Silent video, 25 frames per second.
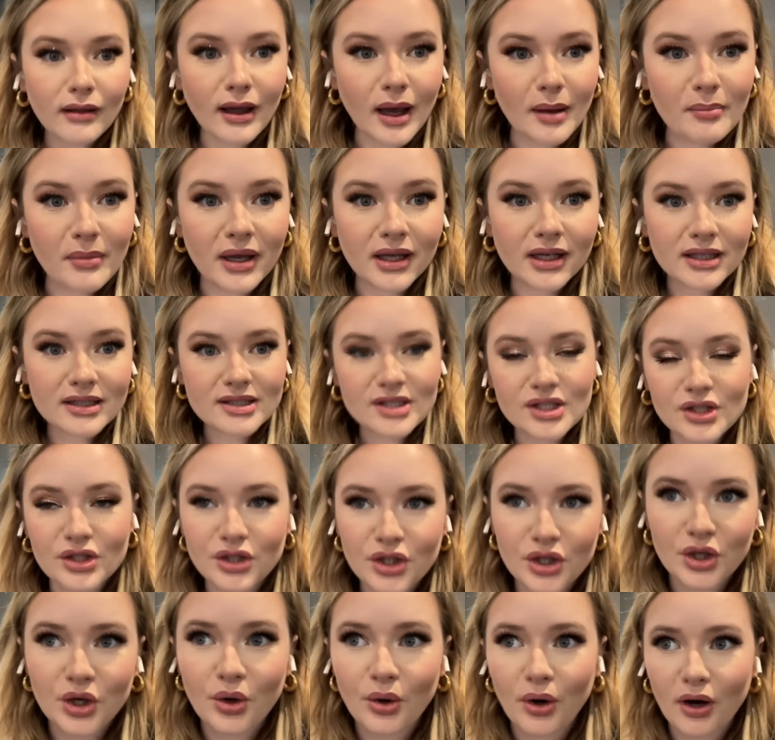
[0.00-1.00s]
I made it to
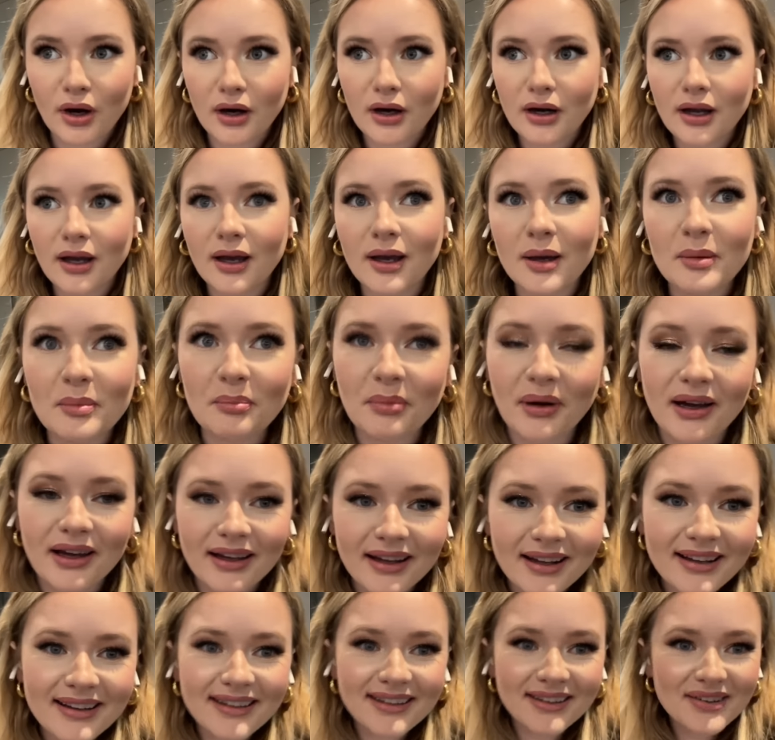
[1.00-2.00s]
New York,
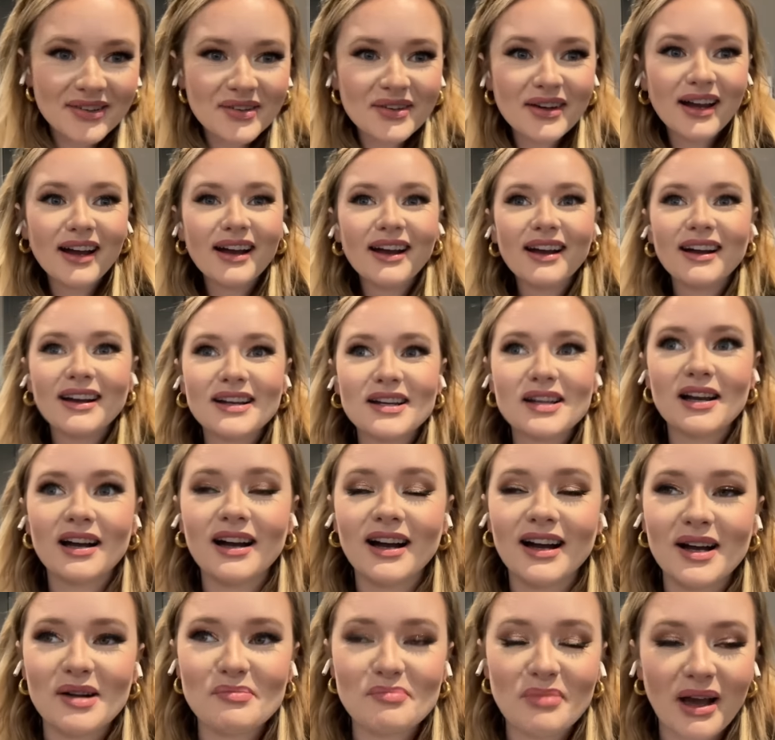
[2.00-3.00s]
but
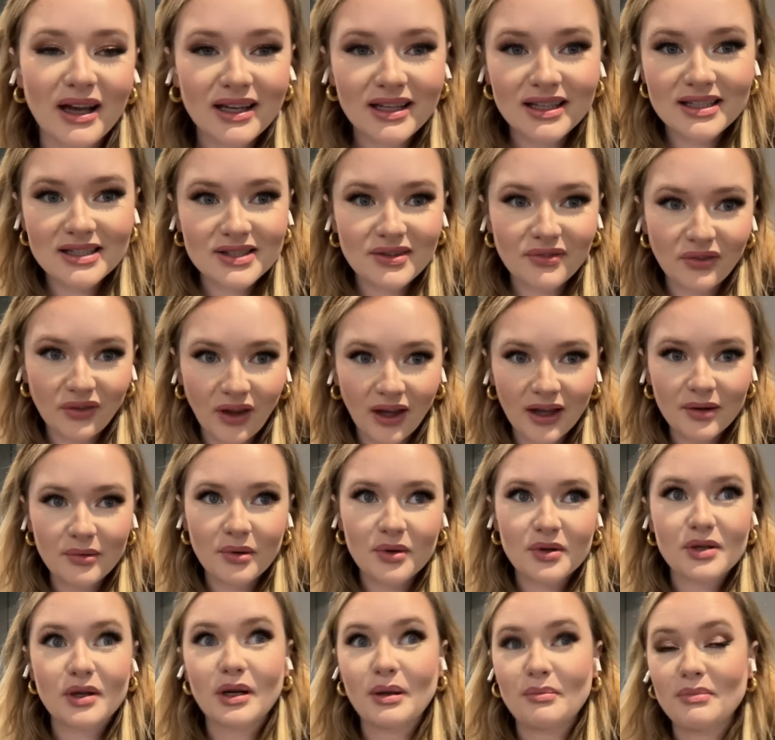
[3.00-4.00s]
Becky's flight, we
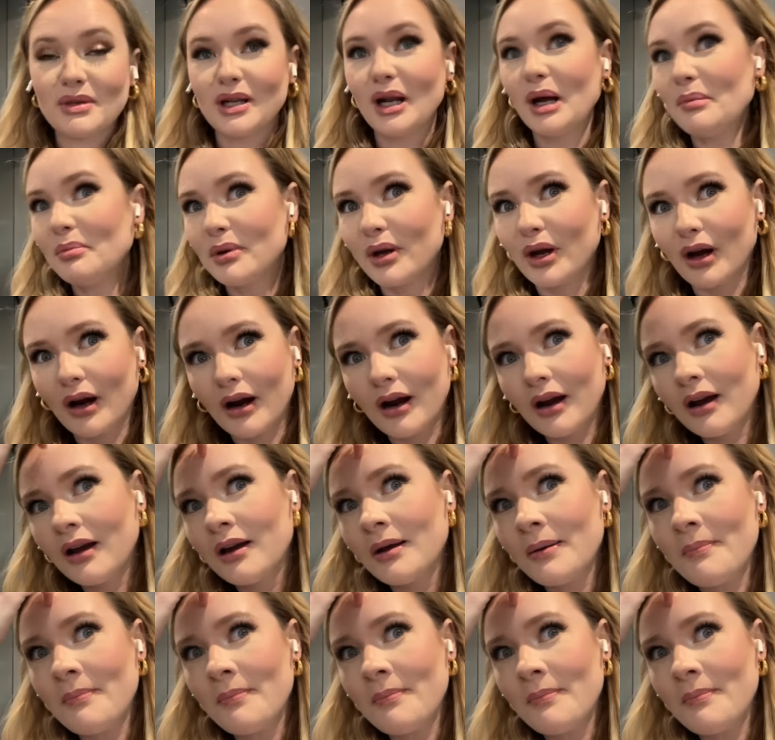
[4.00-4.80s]
were gonna meet up here,